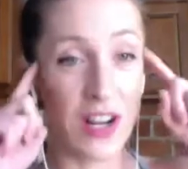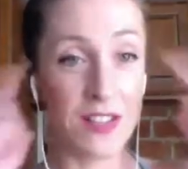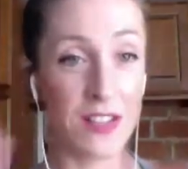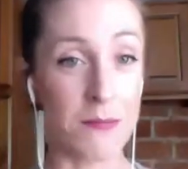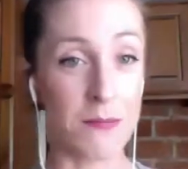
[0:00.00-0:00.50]

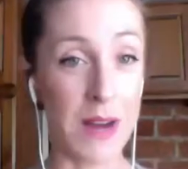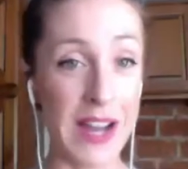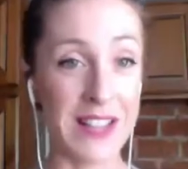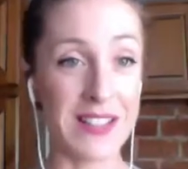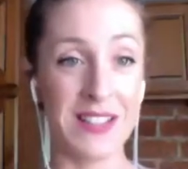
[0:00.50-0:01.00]
in our
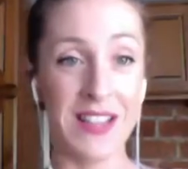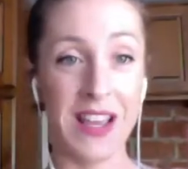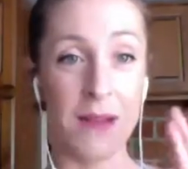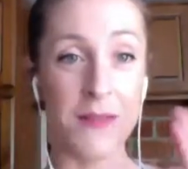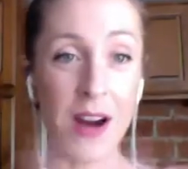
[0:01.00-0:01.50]
minds to say,
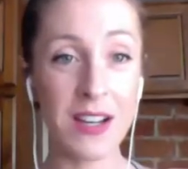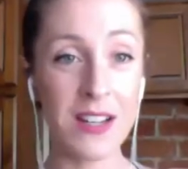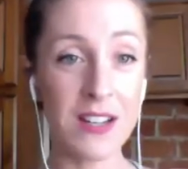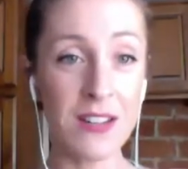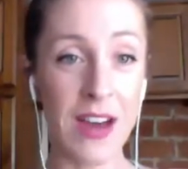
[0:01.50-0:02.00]
I'm not
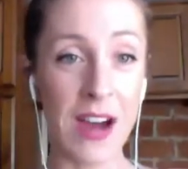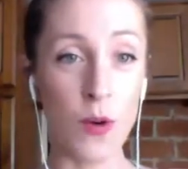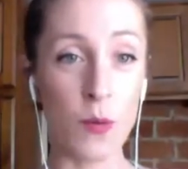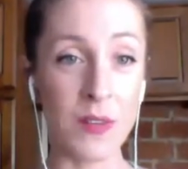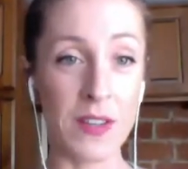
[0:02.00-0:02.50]
going to do that
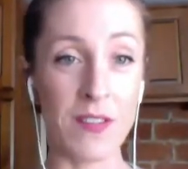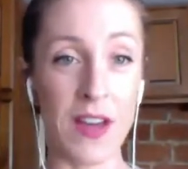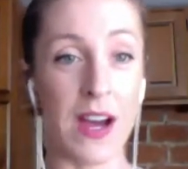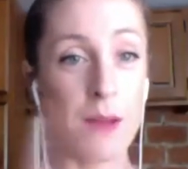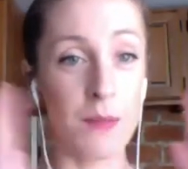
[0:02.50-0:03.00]
or believe
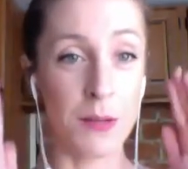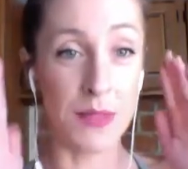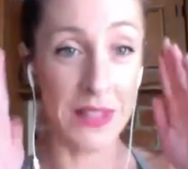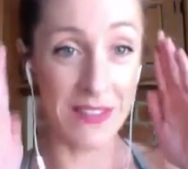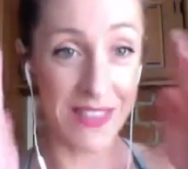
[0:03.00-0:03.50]
that. I'm going to
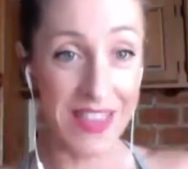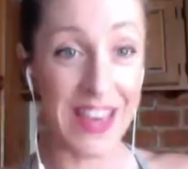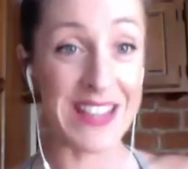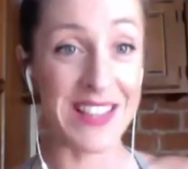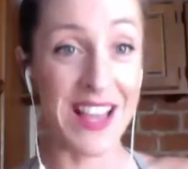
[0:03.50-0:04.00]
believe
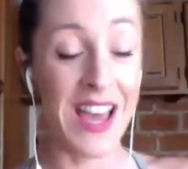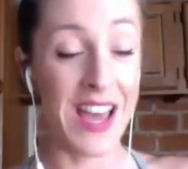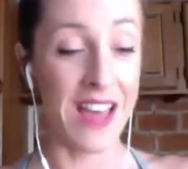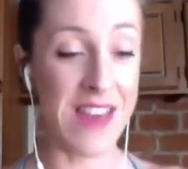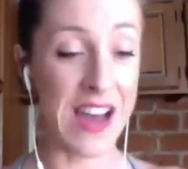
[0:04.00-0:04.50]
this.
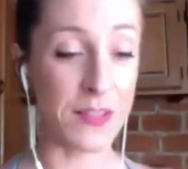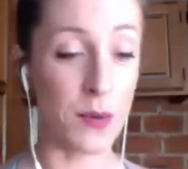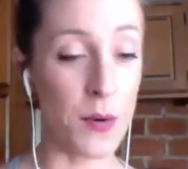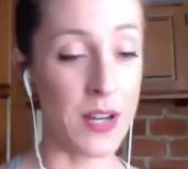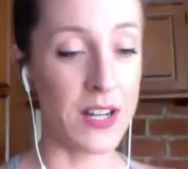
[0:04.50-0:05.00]
And that's
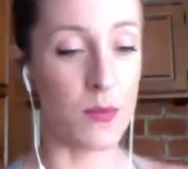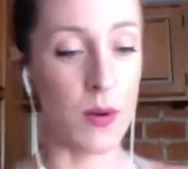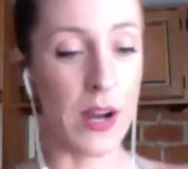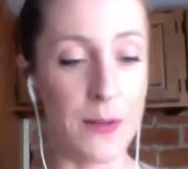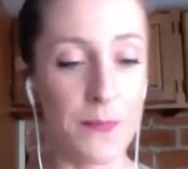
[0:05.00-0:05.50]
where we're going to
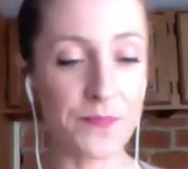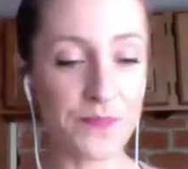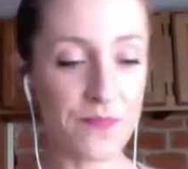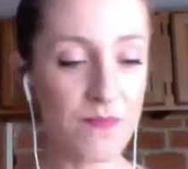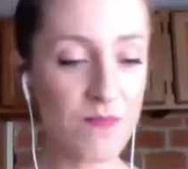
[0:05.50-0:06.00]
run.
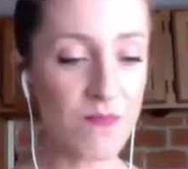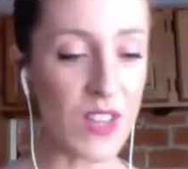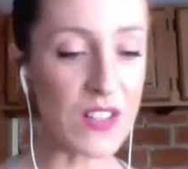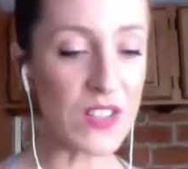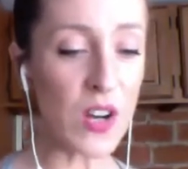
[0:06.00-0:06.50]

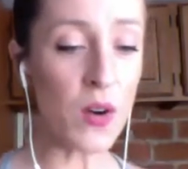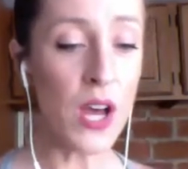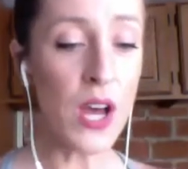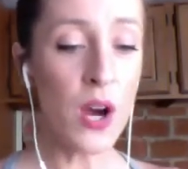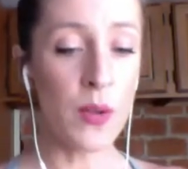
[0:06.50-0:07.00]
So
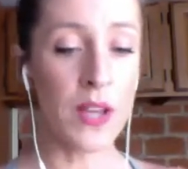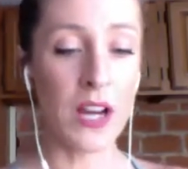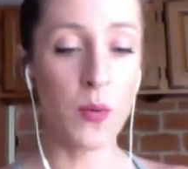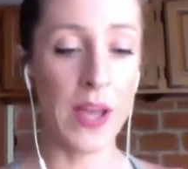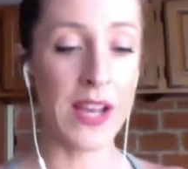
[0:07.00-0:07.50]
we got
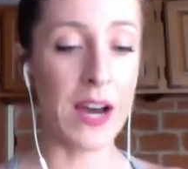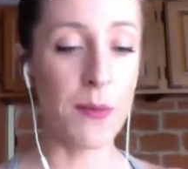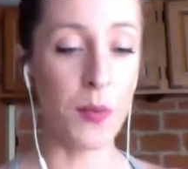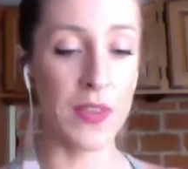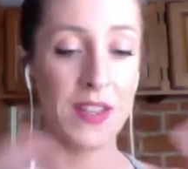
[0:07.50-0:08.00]
to wake up
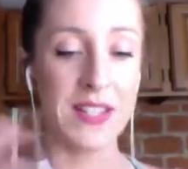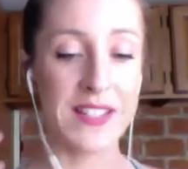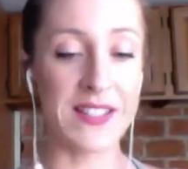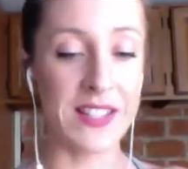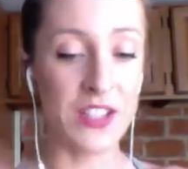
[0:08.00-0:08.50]
with a
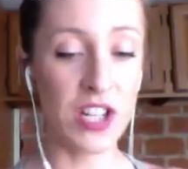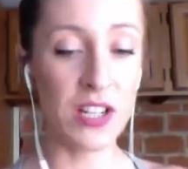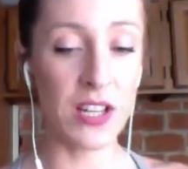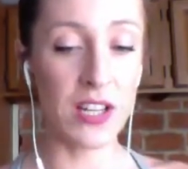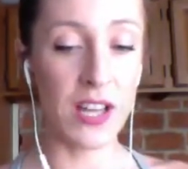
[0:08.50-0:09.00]

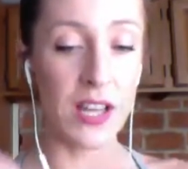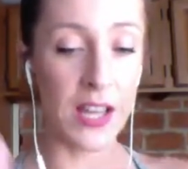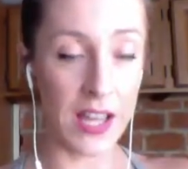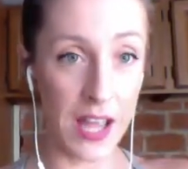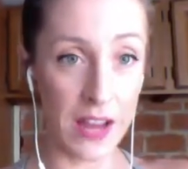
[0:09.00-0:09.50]
decision.
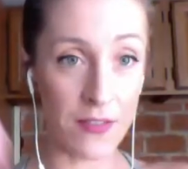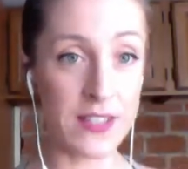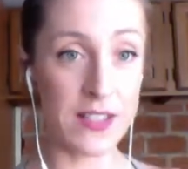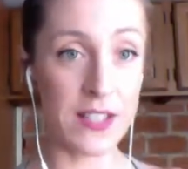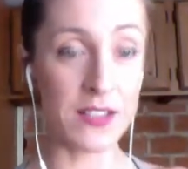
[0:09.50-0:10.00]
Every
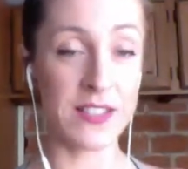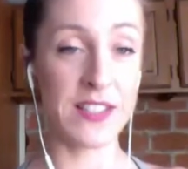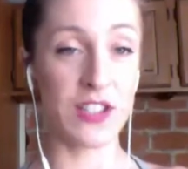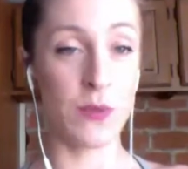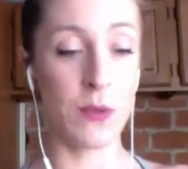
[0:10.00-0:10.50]
single
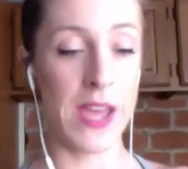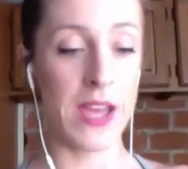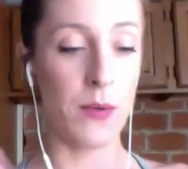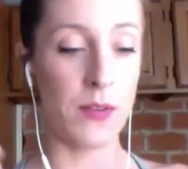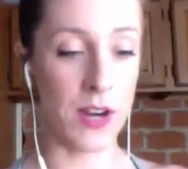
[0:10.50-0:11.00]
decision we
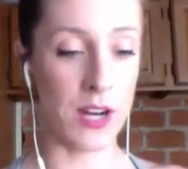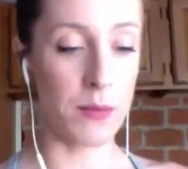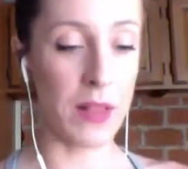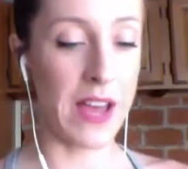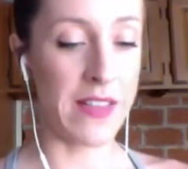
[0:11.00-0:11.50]
make, we've got to
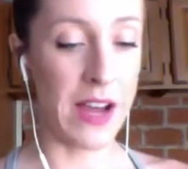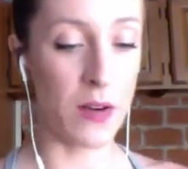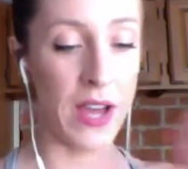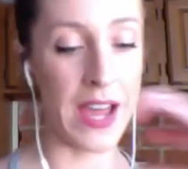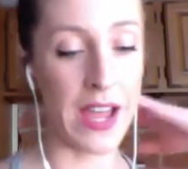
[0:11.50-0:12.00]
apply that,
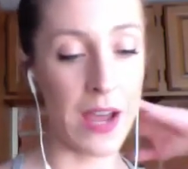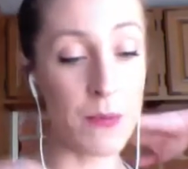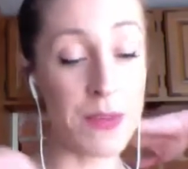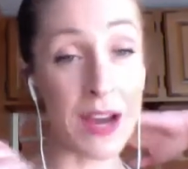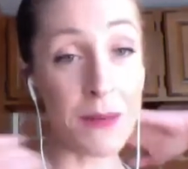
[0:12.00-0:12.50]
okay?
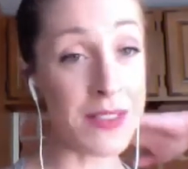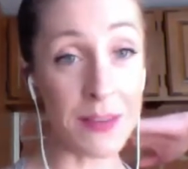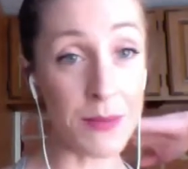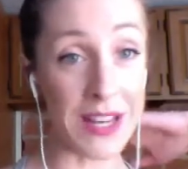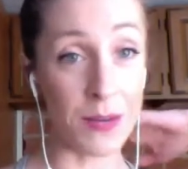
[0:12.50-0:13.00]
We become
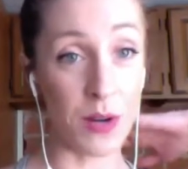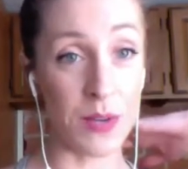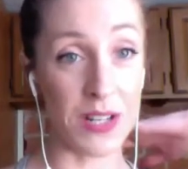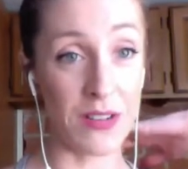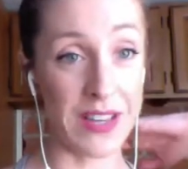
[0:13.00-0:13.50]
unlimited when
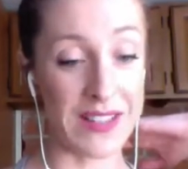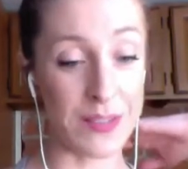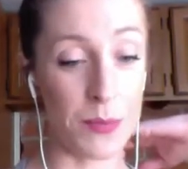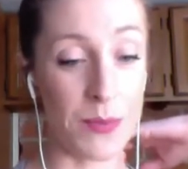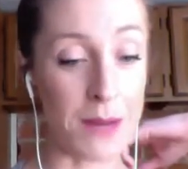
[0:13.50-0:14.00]
we do this.
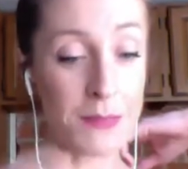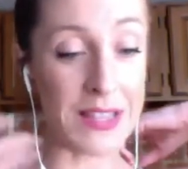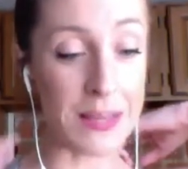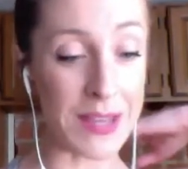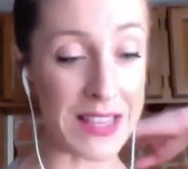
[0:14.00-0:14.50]
We become
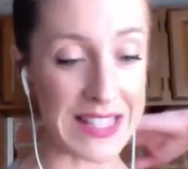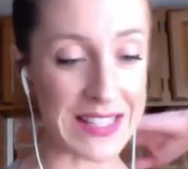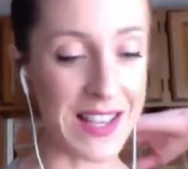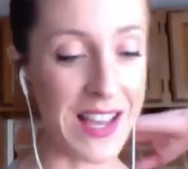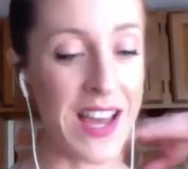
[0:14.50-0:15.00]

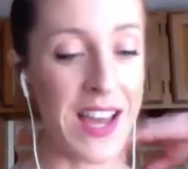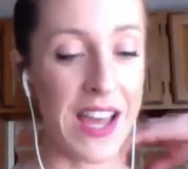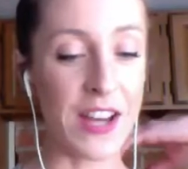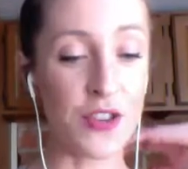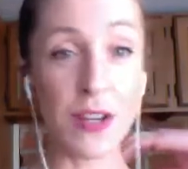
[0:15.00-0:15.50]
limitless.
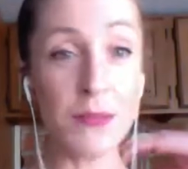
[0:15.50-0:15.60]
And dream